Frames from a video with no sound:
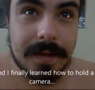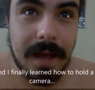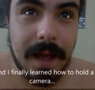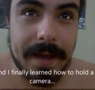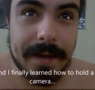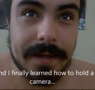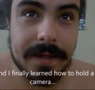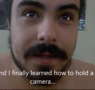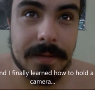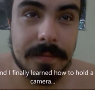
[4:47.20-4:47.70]

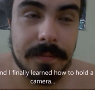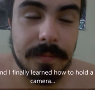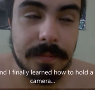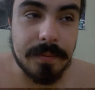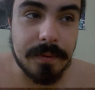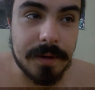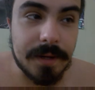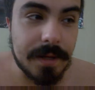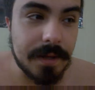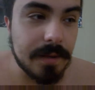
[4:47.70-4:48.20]
I can
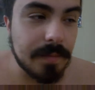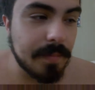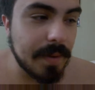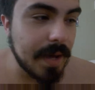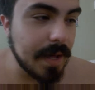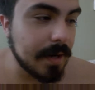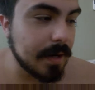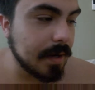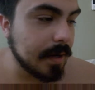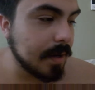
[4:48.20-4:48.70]
breathe
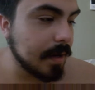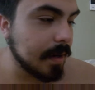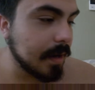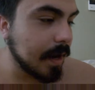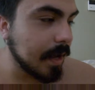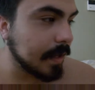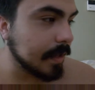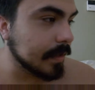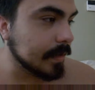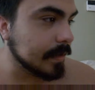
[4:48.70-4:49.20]
better,
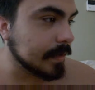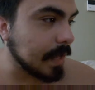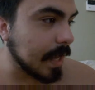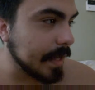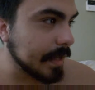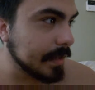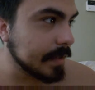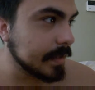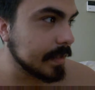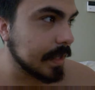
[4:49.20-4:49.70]
I can
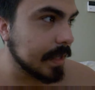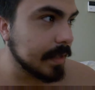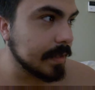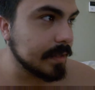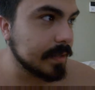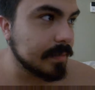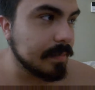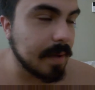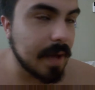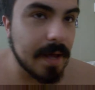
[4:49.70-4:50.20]
taste
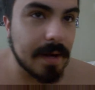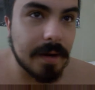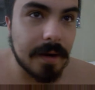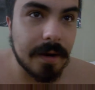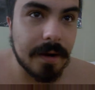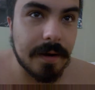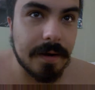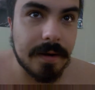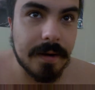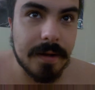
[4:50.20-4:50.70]
things
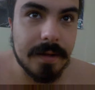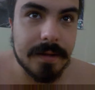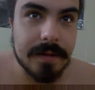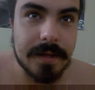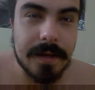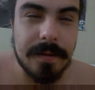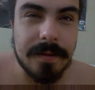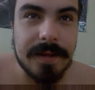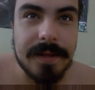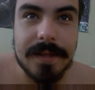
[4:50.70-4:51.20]
better.
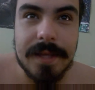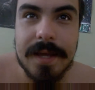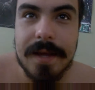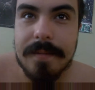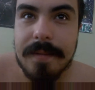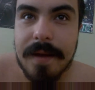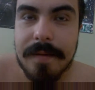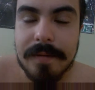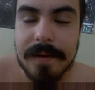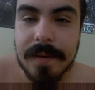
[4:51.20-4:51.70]
The only thing
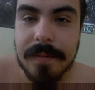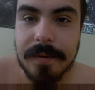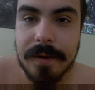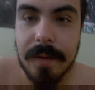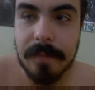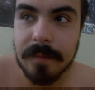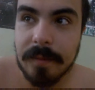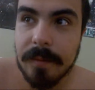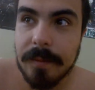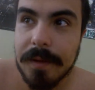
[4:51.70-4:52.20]
I'm having a
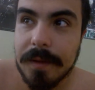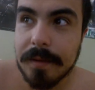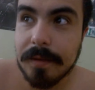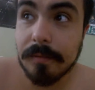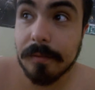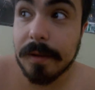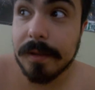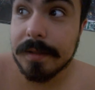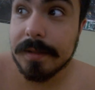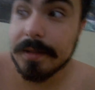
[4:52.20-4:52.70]
problem
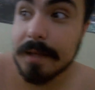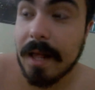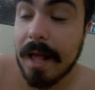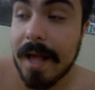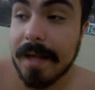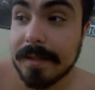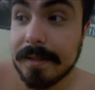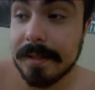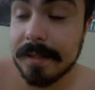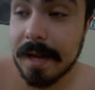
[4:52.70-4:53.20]
with was
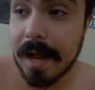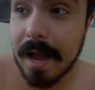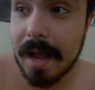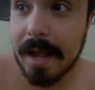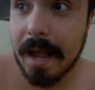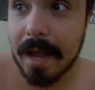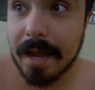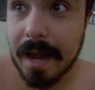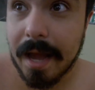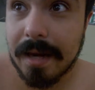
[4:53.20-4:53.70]
last
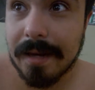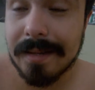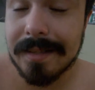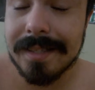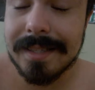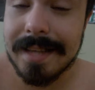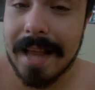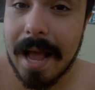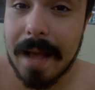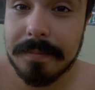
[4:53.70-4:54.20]
night I kind of
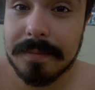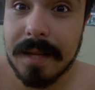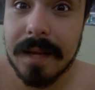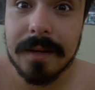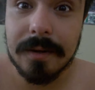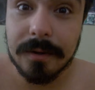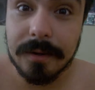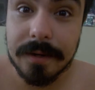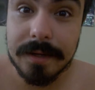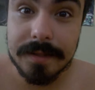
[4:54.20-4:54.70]
snapped
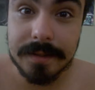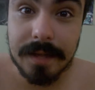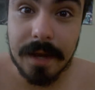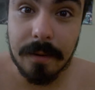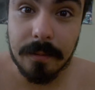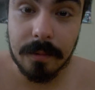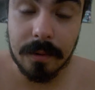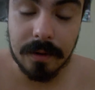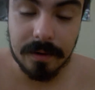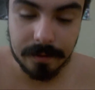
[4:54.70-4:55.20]
at Chris
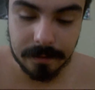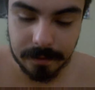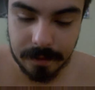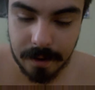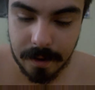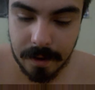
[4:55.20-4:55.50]
at work.